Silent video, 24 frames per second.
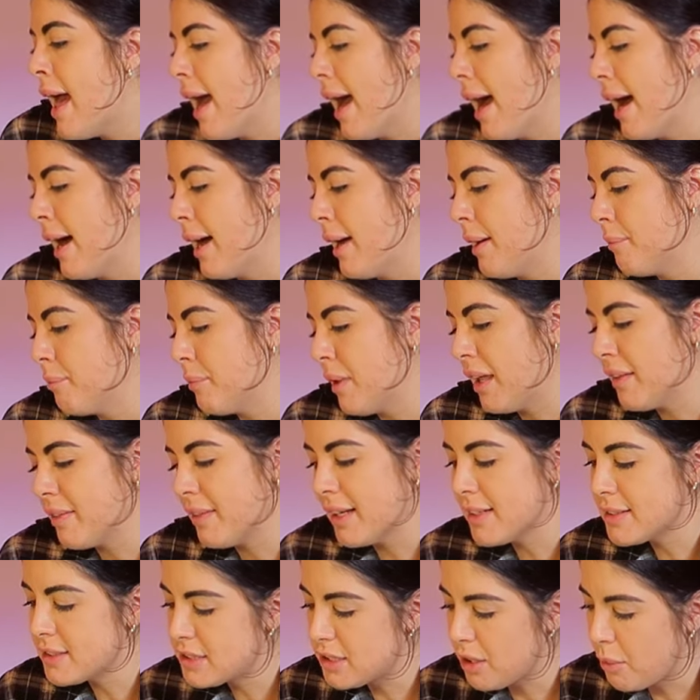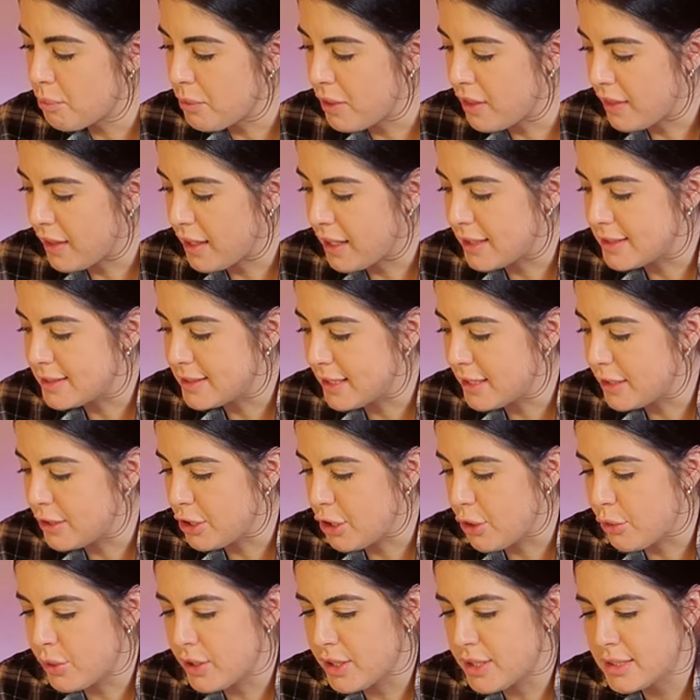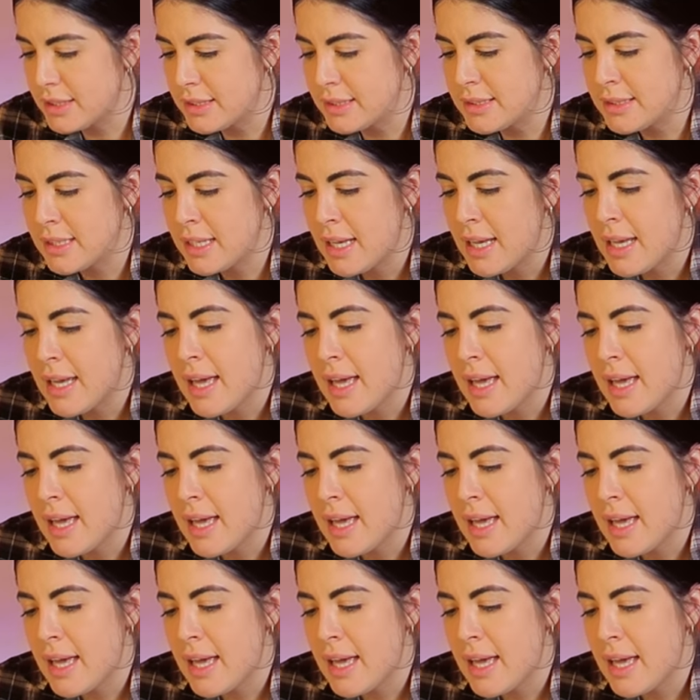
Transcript: Um, and that's something that I did notice